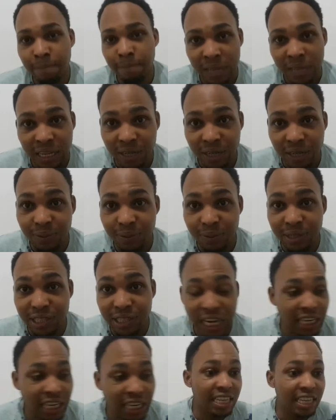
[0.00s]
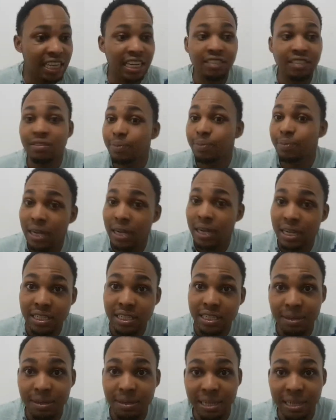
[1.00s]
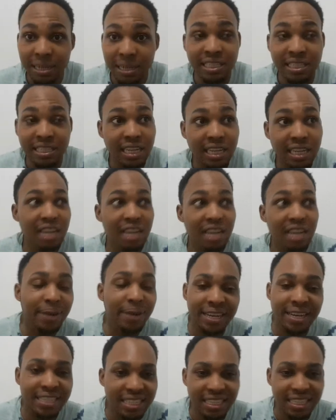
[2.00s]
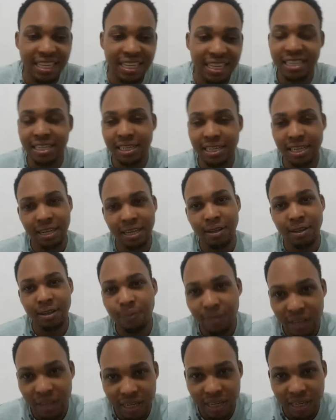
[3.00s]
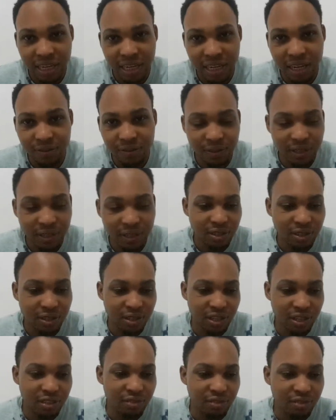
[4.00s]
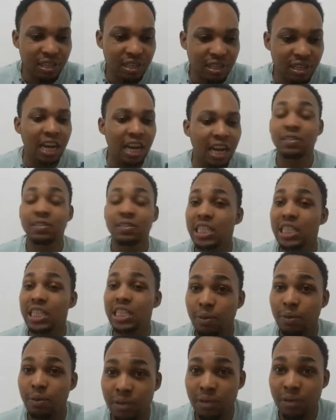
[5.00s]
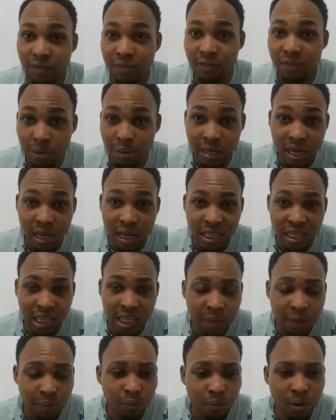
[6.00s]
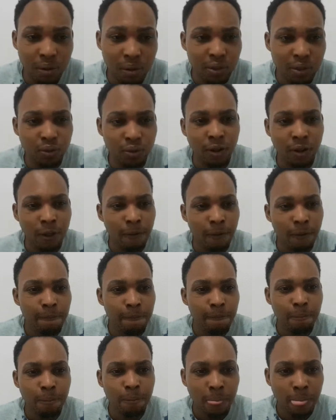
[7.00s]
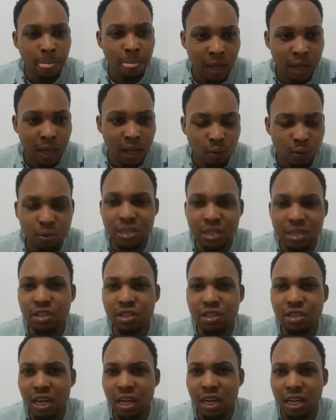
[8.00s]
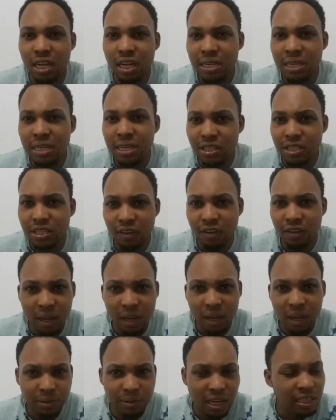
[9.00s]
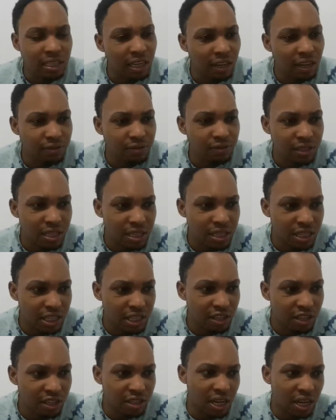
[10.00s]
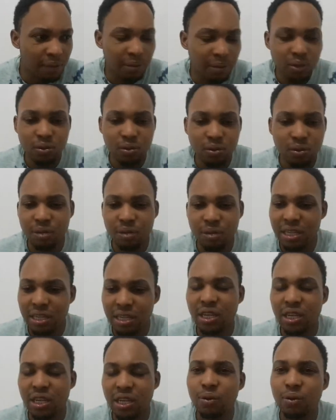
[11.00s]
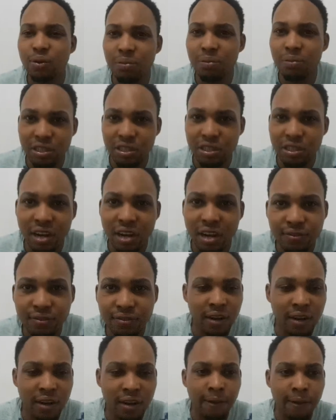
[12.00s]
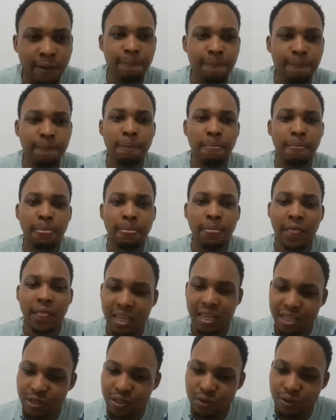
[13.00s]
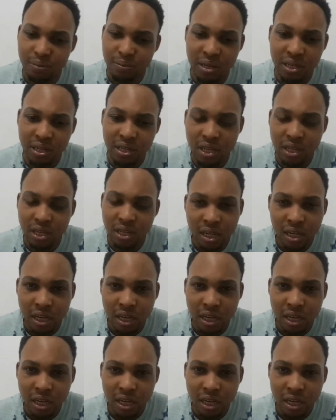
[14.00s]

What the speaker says: In which Alkaline not past 10, Massacre not past 10 songs for the year. So it's really hard to keep up with the Vybz Kartel. But let me know which song are the biggest song Vybz Kartel have since the year start. I know so Massacre would have been Grandfather. And so I say